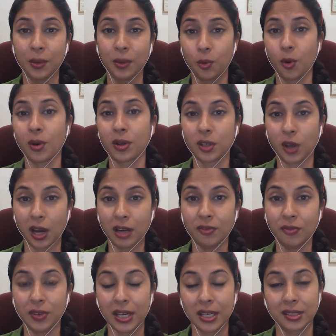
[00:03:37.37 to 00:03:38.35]
war and
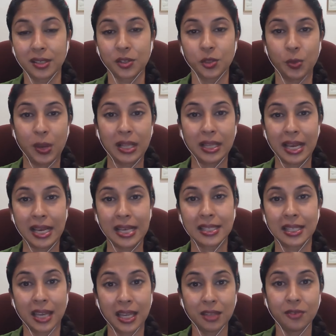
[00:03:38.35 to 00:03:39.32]
conflict, as well
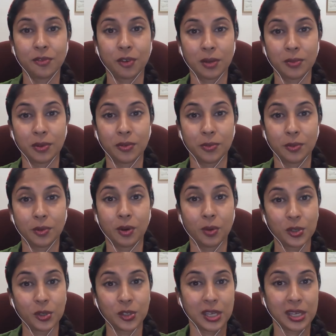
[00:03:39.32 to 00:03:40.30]
as another form of
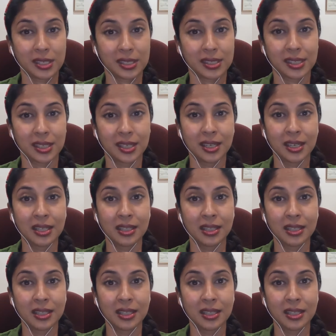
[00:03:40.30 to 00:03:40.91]
war, which is